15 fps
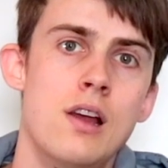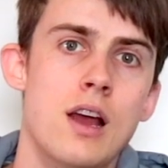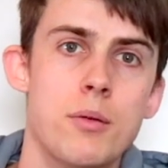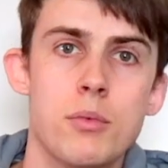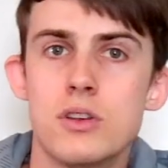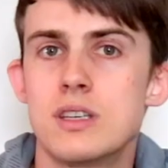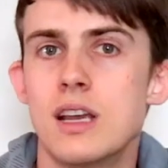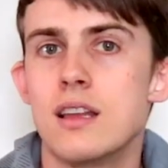I'm
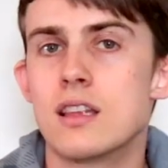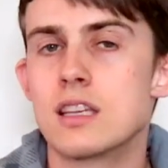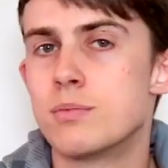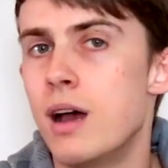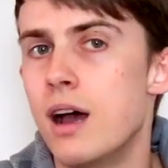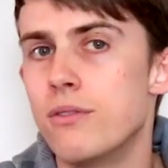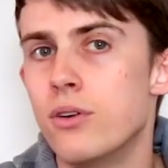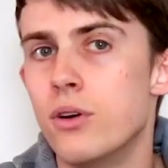not saying that
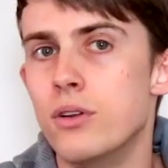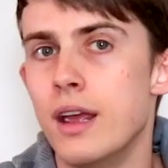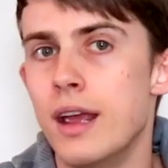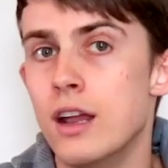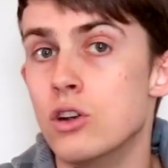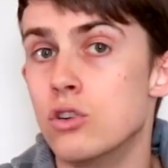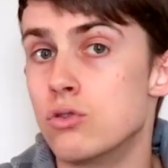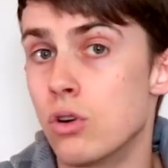smartphone
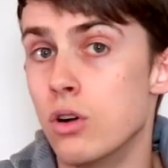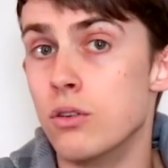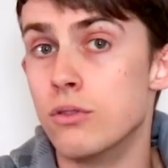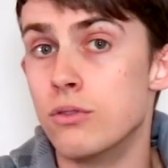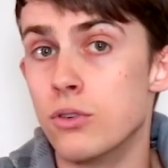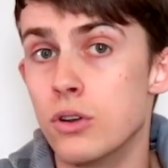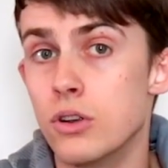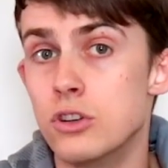and drone
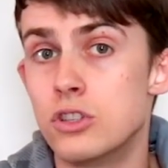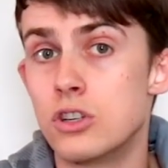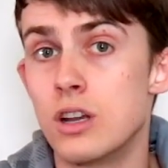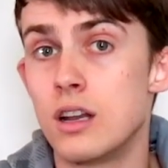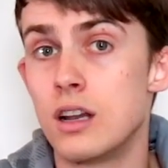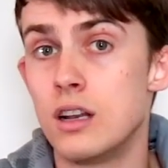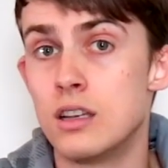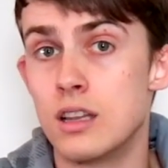footage
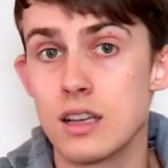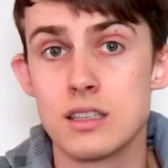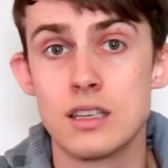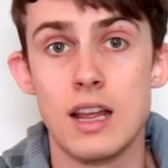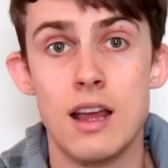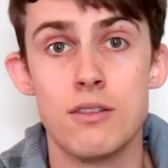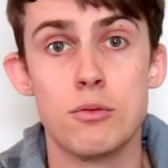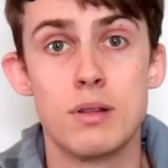doesn't
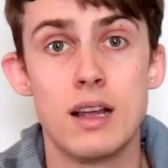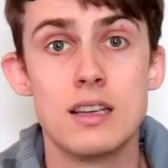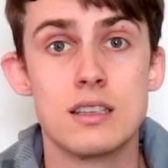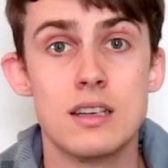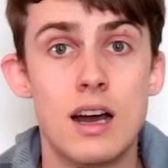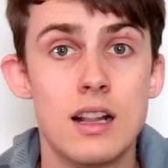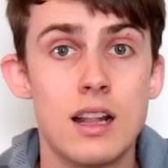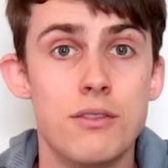have a place
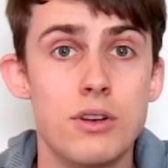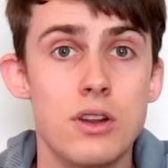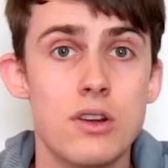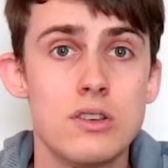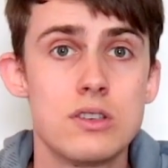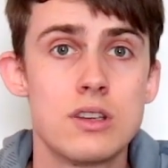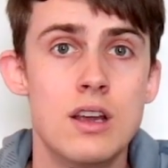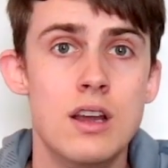in highlight
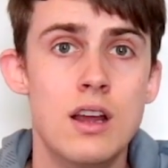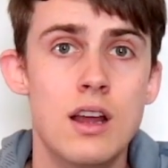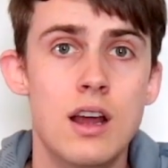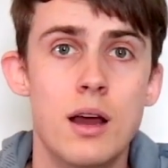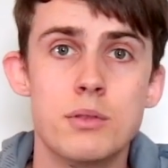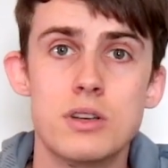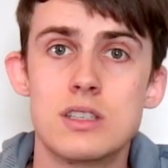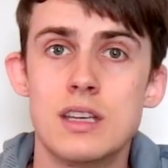videos,
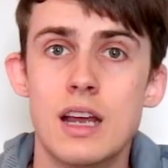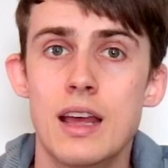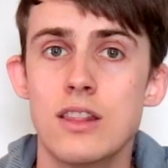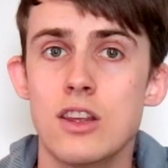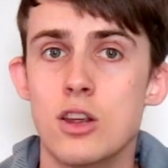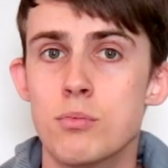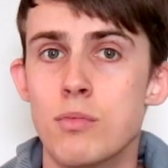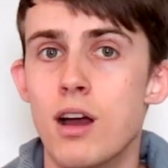I'm just saying
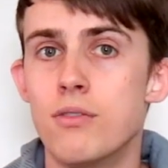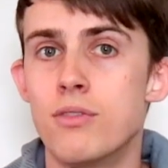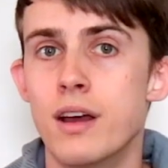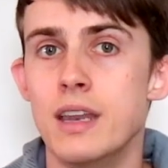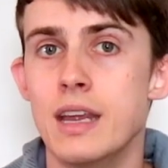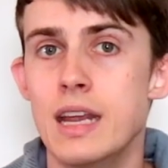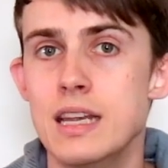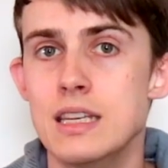that you might
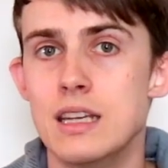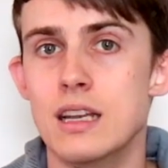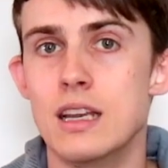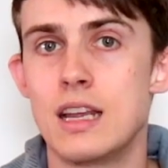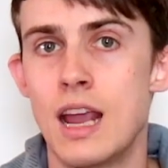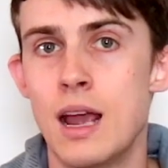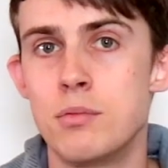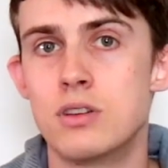find it easier to
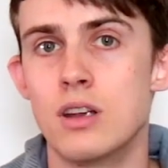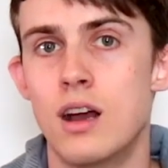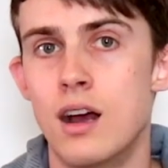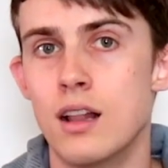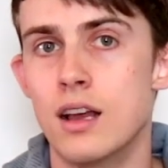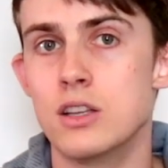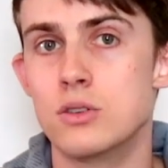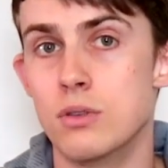capture
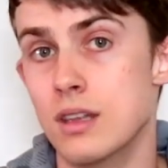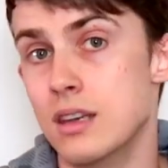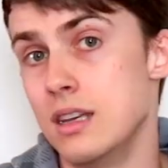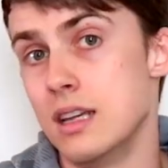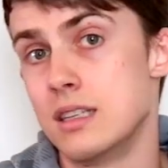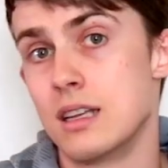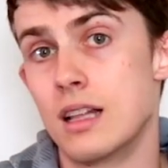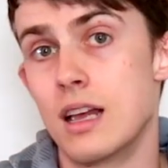highlights with a
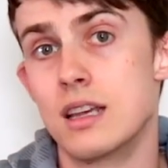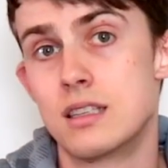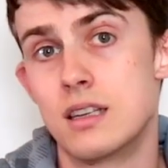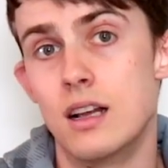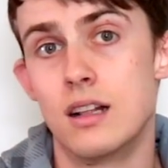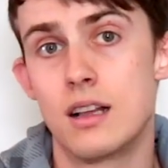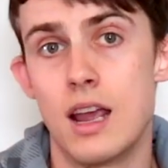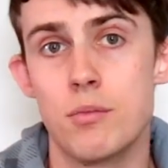DSLR
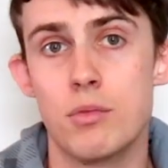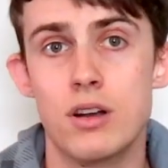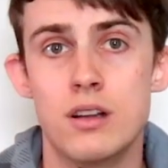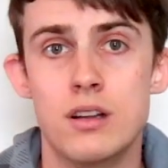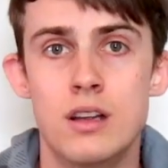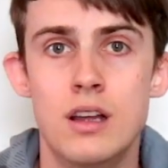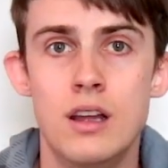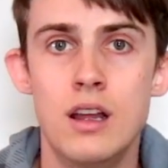style camera.
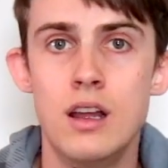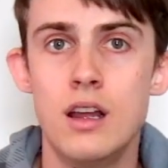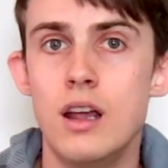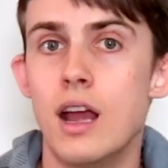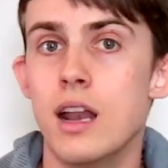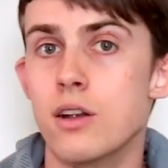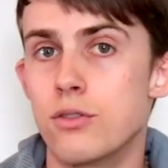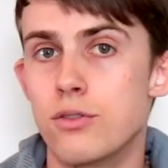
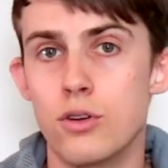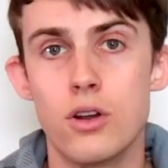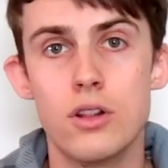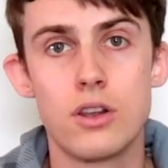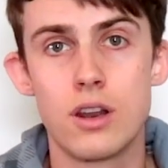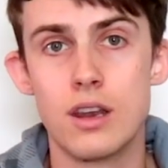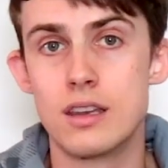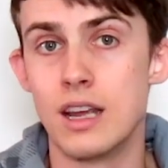And if you're only
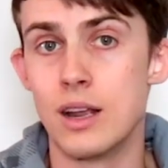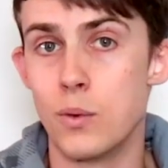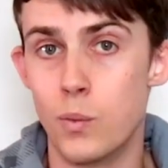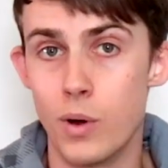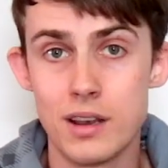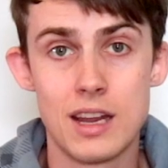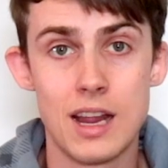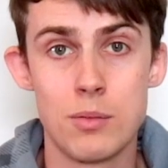going to take
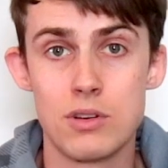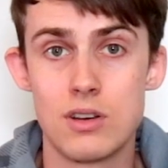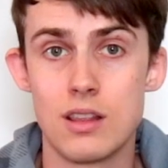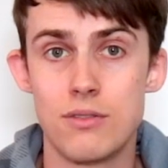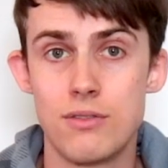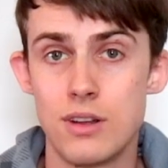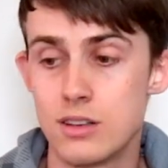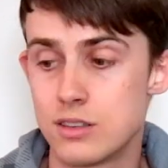one camera to the
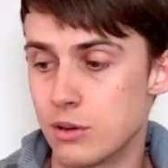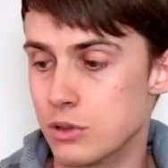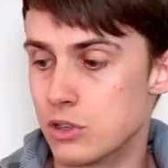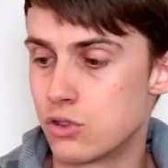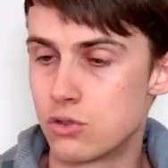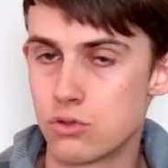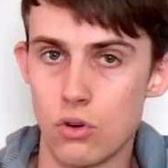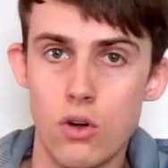fields, I would
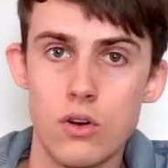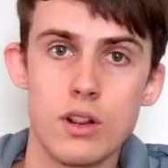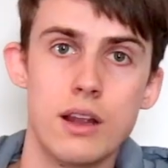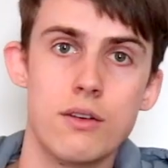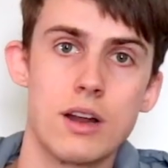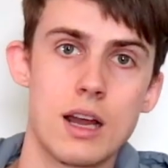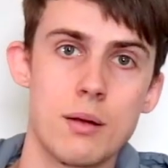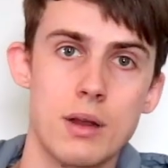strongly
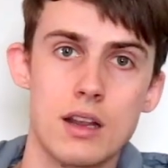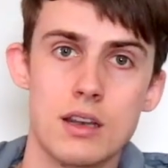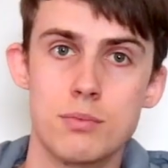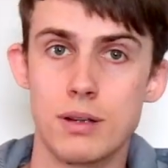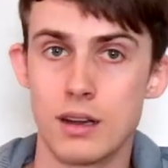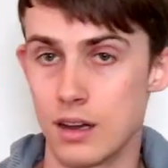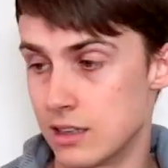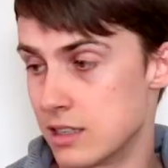recommend
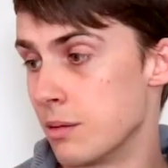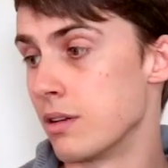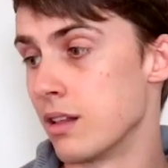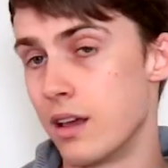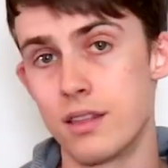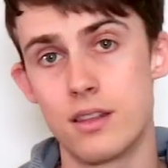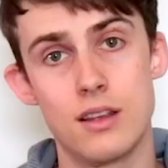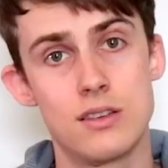picking something
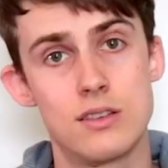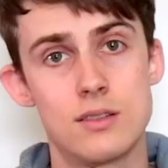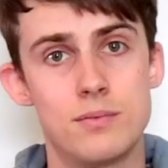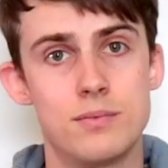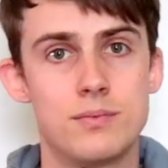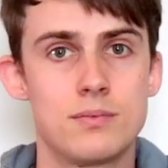like this.